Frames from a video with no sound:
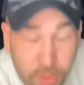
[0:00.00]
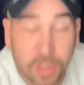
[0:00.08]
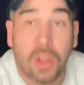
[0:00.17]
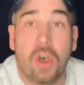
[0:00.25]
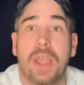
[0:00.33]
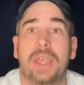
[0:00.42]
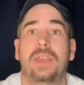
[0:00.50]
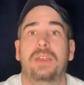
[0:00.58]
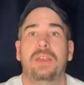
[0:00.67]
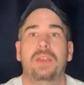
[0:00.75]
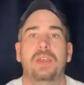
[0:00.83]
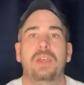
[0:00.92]
like
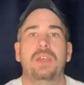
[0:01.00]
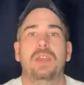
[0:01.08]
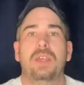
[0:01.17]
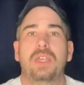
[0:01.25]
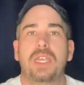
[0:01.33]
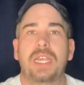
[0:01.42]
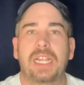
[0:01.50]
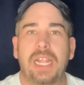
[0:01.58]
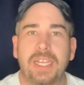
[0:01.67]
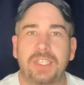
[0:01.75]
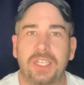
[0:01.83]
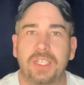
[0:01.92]
your
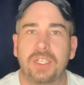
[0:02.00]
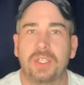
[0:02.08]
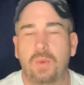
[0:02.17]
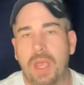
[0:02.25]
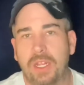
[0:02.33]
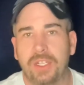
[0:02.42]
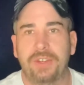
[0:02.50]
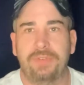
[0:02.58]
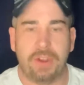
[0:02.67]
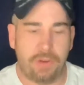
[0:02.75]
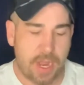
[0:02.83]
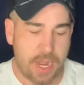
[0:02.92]
classics as well as your
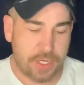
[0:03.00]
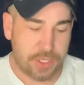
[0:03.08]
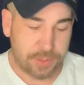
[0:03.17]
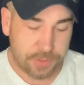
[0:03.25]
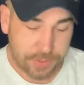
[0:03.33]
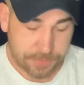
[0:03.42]
variations.